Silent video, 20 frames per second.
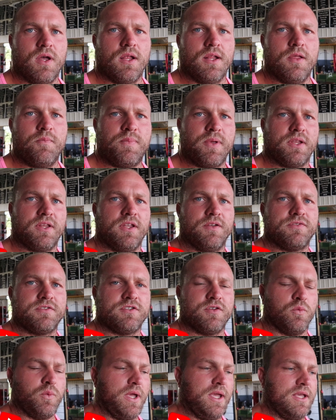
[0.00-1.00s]
Olympic
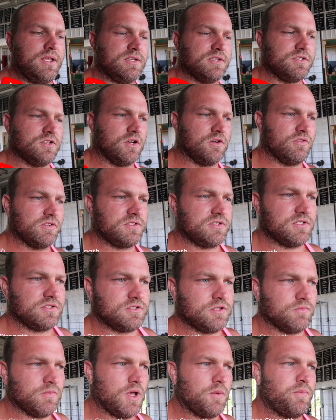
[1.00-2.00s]
lifts to wake his nervous
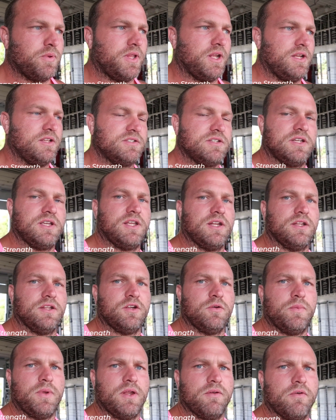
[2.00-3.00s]
system up, and then he's going to get a
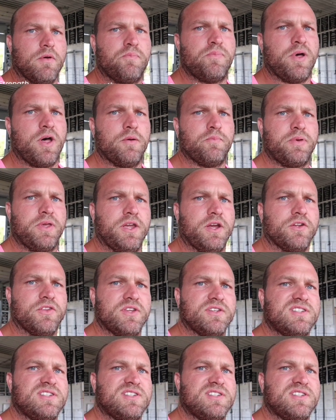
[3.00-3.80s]
little bit of a pump here.